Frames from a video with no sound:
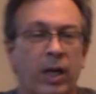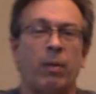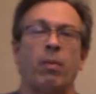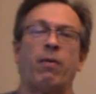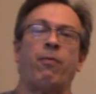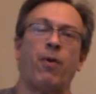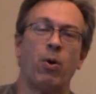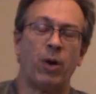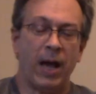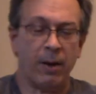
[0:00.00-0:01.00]
get my
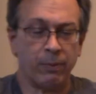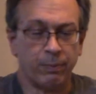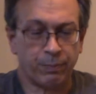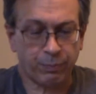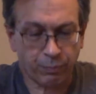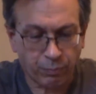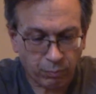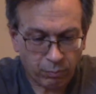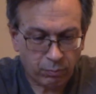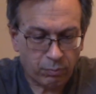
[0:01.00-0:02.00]
phone out,
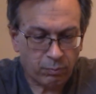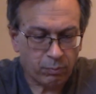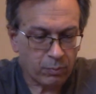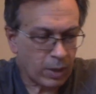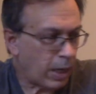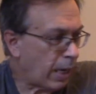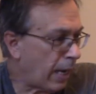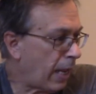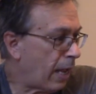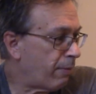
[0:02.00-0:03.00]
and I
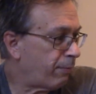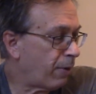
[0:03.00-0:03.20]
have